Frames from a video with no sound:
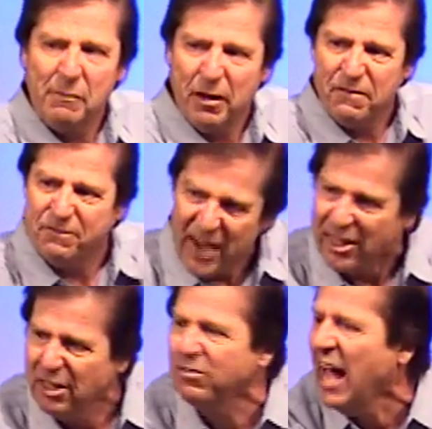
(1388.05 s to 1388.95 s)
having an
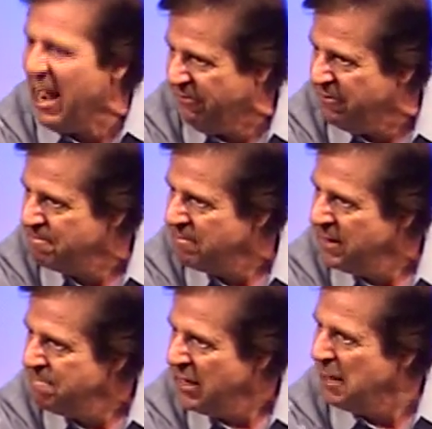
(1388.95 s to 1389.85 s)
effective life,
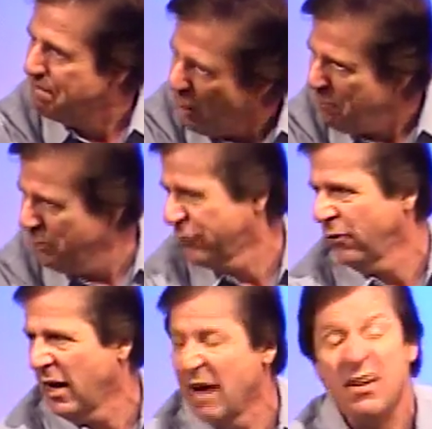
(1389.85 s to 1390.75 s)
and a
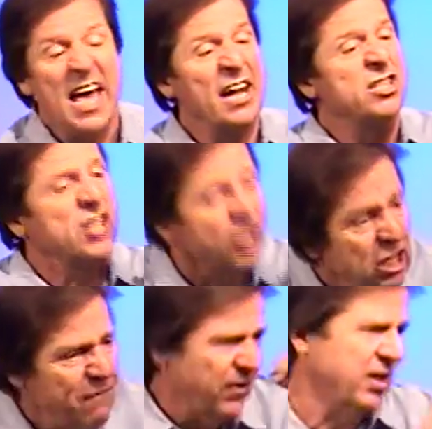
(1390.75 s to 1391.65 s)
purposeful life, and a
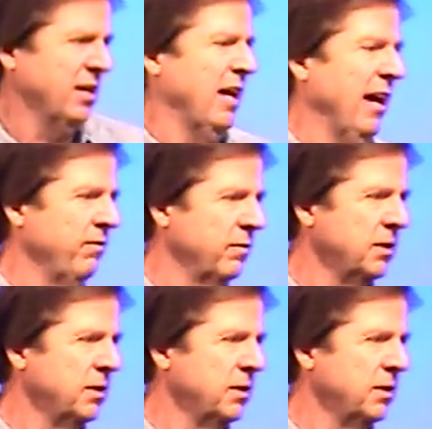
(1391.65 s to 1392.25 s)
significant life.